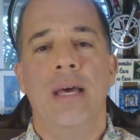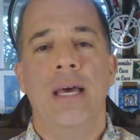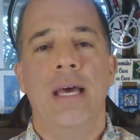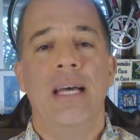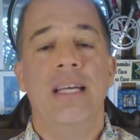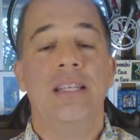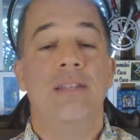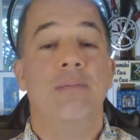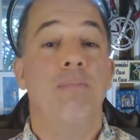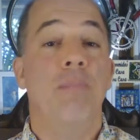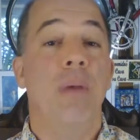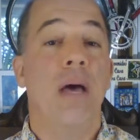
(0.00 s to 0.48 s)

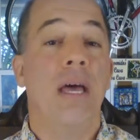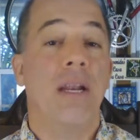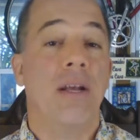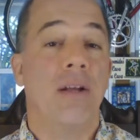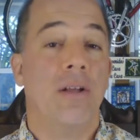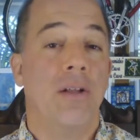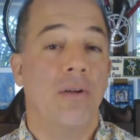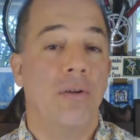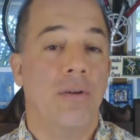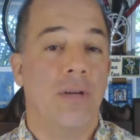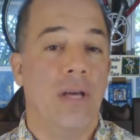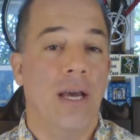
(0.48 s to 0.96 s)
as
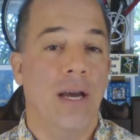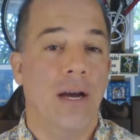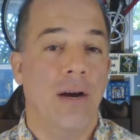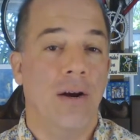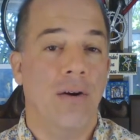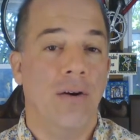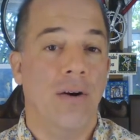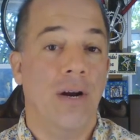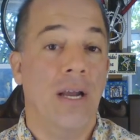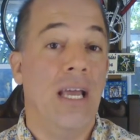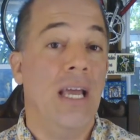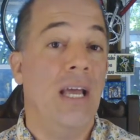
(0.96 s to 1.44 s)
medical
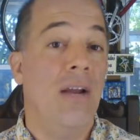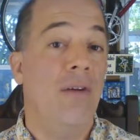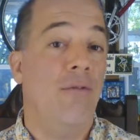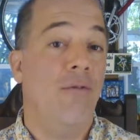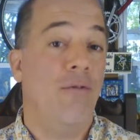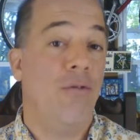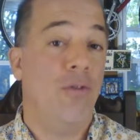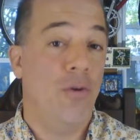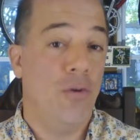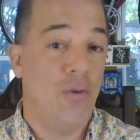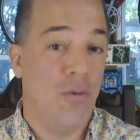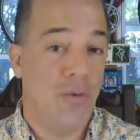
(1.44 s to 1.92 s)
care and
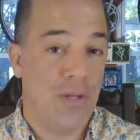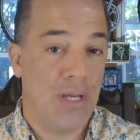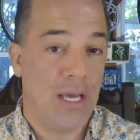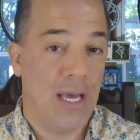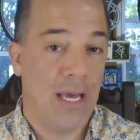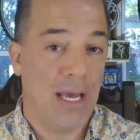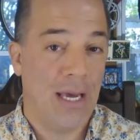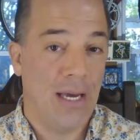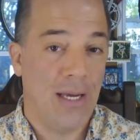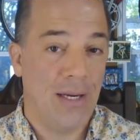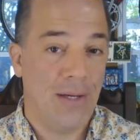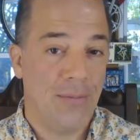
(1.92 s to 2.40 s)
food
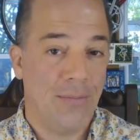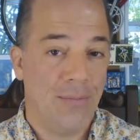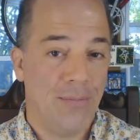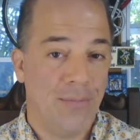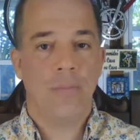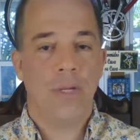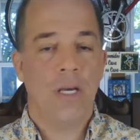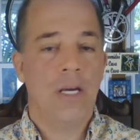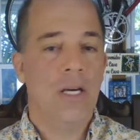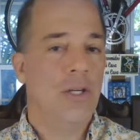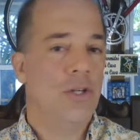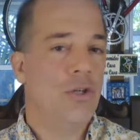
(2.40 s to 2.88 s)
can.
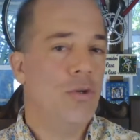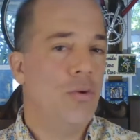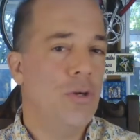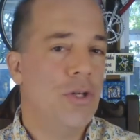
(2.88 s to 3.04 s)
To